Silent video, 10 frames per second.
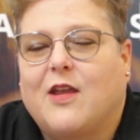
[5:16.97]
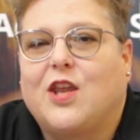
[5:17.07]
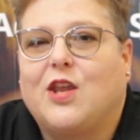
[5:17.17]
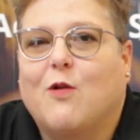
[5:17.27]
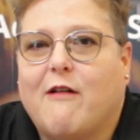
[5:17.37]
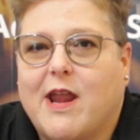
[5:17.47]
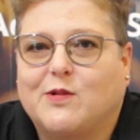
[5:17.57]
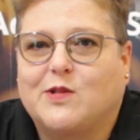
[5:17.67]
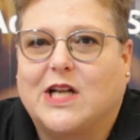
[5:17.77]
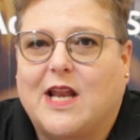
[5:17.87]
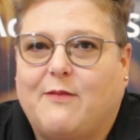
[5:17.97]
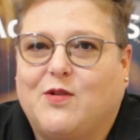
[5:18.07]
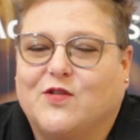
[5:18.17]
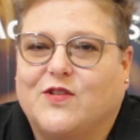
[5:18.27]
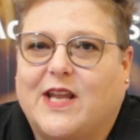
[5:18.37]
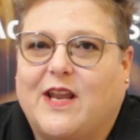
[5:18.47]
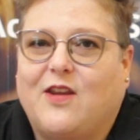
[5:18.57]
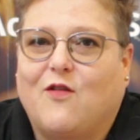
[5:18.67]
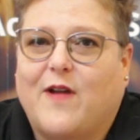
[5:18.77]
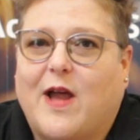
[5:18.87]
You are able to claim
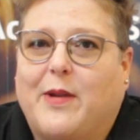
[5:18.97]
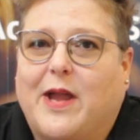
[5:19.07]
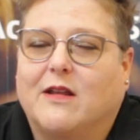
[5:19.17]
your VAT back